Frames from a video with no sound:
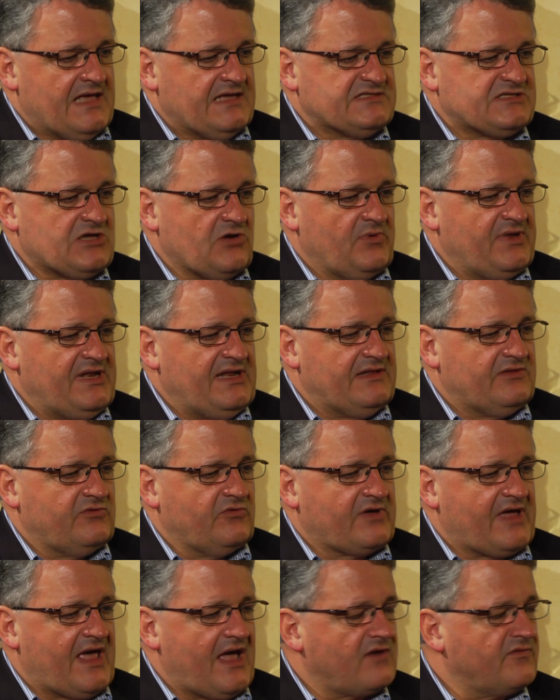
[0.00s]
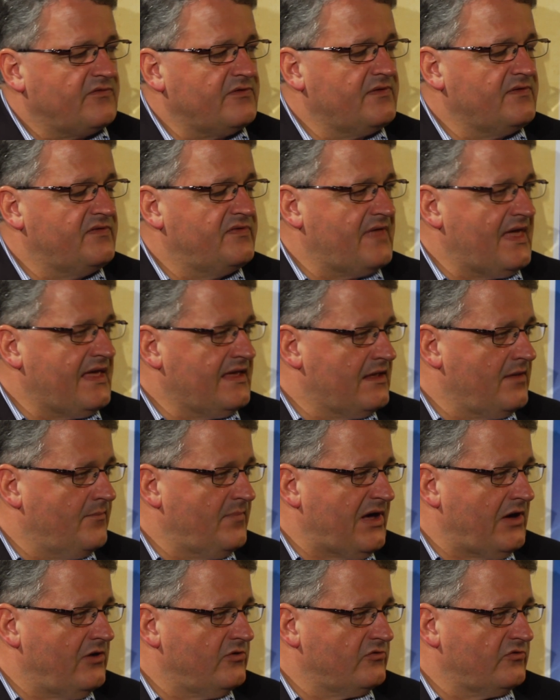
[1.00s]
So we need to carefully think
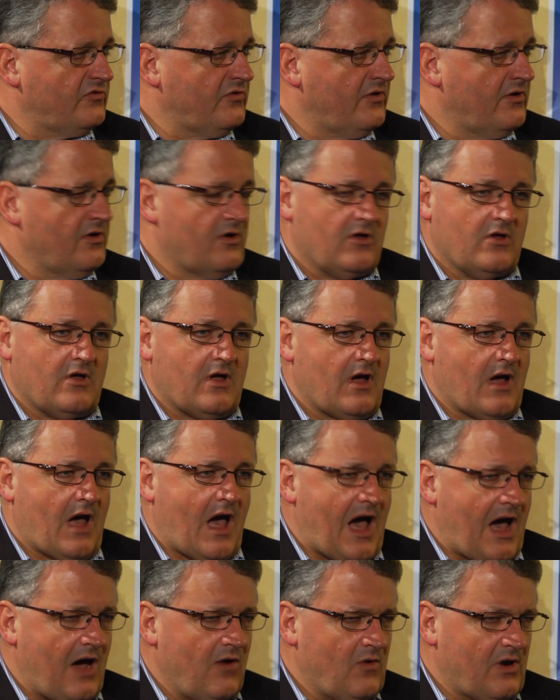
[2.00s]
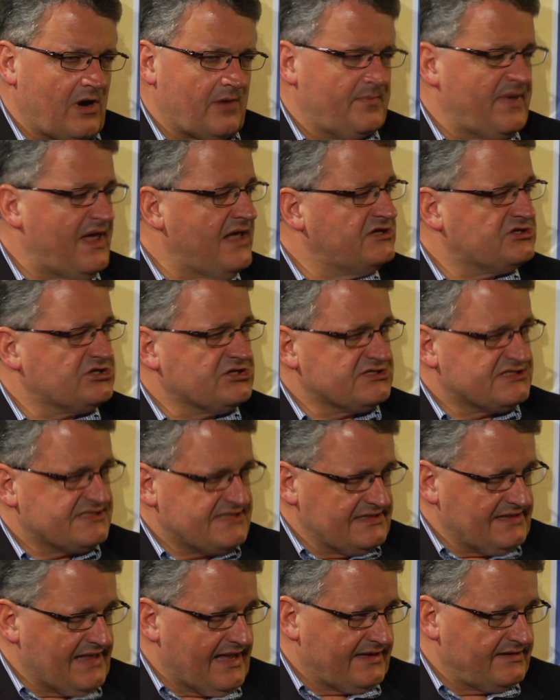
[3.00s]
about how are patients
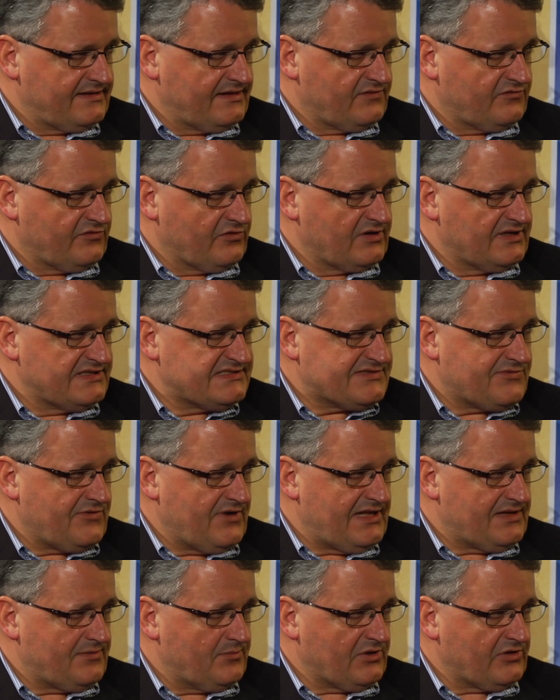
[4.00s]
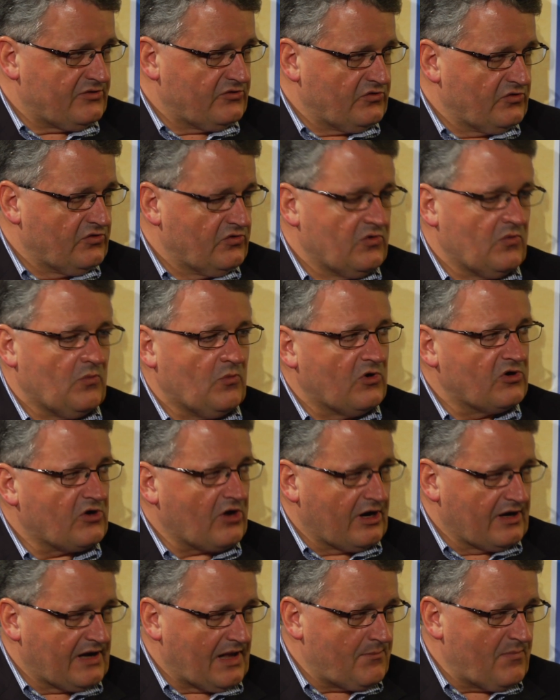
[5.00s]
selected for this treatment?
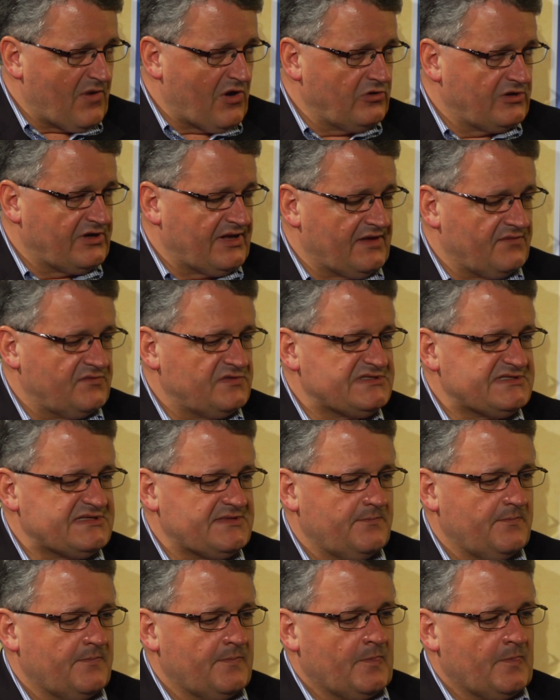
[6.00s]
What are their motives?